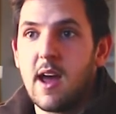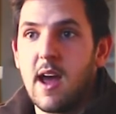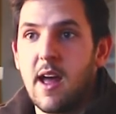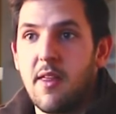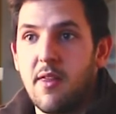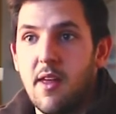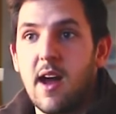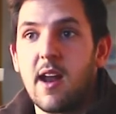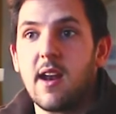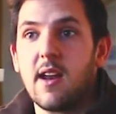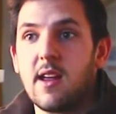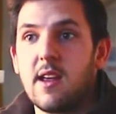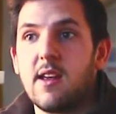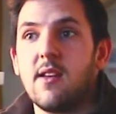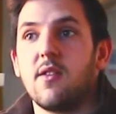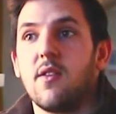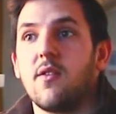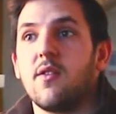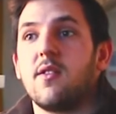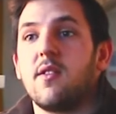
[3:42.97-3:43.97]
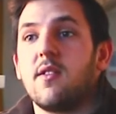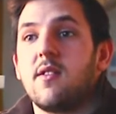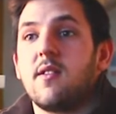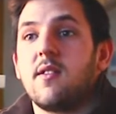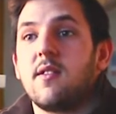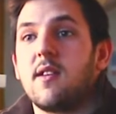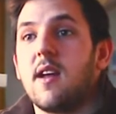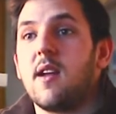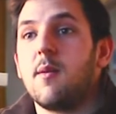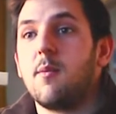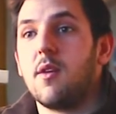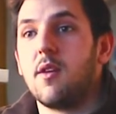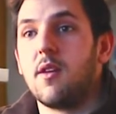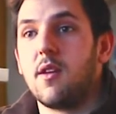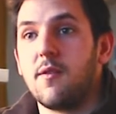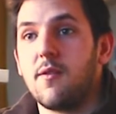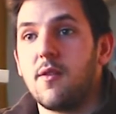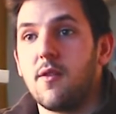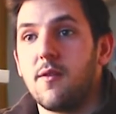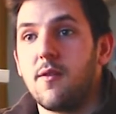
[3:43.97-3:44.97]
and that is obviously
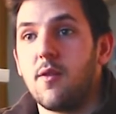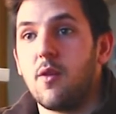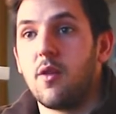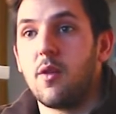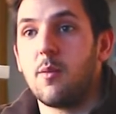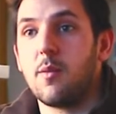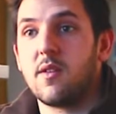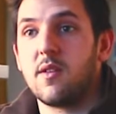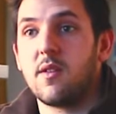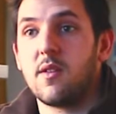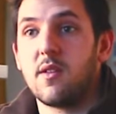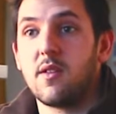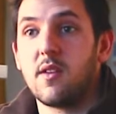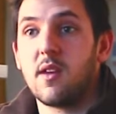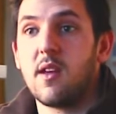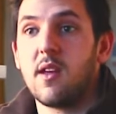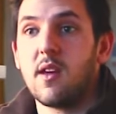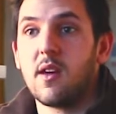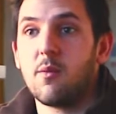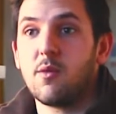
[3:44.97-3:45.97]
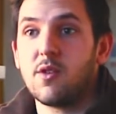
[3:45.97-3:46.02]
sustainability for all the businesses in here,